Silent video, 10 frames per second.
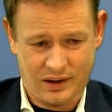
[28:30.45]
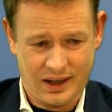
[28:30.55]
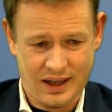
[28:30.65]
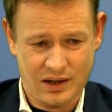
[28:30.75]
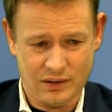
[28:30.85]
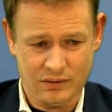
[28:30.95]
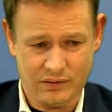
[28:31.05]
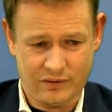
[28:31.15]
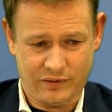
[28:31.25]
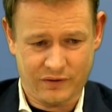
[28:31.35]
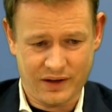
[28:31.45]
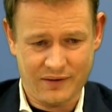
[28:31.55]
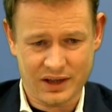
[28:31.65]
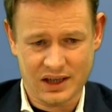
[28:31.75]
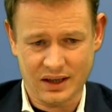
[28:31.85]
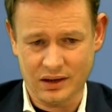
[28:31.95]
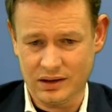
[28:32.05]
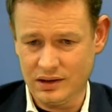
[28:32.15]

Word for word: Thank you, Fravatel.